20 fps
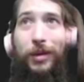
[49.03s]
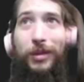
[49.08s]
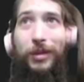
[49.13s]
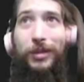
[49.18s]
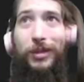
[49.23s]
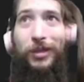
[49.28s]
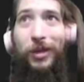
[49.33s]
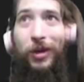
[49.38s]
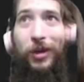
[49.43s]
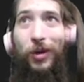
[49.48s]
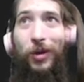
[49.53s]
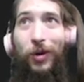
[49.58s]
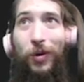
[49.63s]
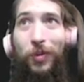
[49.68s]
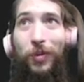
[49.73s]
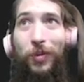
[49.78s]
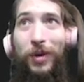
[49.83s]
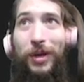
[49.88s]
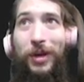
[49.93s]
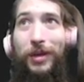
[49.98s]

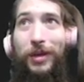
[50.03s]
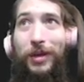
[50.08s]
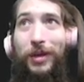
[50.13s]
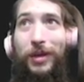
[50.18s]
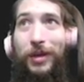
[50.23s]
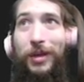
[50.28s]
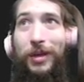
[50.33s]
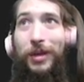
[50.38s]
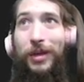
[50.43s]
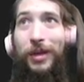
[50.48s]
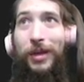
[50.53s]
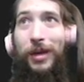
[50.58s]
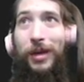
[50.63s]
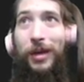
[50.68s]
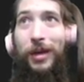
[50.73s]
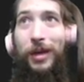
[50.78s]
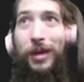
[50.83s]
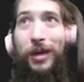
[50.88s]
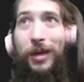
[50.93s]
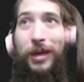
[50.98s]
So,
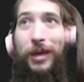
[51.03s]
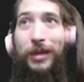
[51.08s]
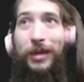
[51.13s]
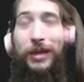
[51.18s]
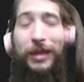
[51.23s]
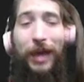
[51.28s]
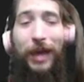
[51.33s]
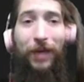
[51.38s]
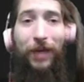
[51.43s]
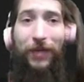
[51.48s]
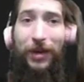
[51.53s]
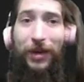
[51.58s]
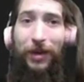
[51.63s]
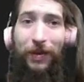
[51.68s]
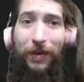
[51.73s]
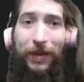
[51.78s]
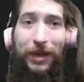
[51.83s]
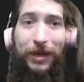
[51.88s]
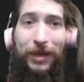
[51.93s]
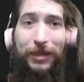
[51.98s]
to dive
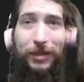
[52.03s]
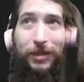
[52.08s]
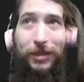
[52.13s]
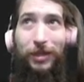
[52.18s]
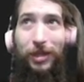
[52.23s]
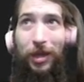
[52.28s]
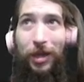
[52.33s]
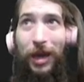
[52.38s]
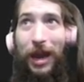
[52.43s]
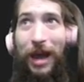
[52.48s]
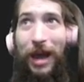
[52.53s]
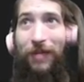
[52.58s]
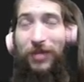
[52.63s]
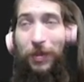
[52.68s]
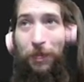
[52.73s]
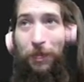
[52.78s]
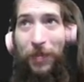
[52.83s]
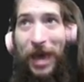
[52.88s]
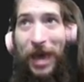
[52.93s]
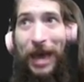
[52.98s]
into this, you gotta have
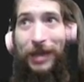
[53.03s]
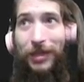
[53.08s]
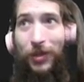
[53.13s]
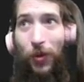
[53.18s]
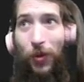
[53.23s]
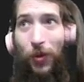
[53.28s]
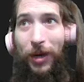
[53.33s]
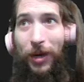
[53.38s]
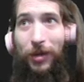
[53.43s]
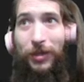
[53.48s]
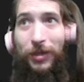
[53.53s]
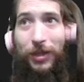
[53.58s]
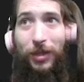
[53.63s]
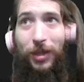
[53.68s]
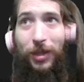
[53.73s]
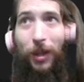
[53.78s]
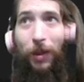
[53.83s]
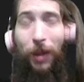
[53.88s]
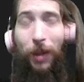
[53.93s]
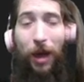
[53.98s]
some backstory because
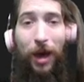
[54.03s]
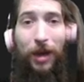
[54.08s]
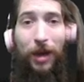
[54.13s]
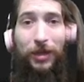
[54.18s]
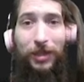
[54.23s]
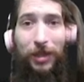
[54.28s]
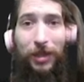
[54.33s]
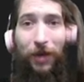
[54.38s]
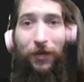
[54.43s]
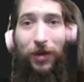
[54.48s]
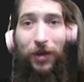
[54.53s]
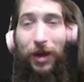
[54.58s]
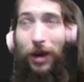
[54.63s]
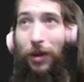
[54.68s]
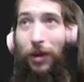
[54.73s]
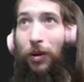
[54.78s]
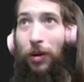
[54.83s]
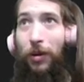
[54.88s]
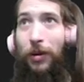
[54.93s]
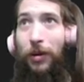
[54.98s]
there's a lot of stuff you
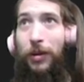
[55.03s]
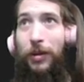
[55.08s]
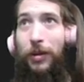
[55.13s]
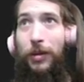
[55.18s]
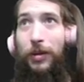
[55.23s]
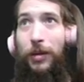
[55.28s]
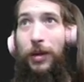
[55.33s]
gotta learn.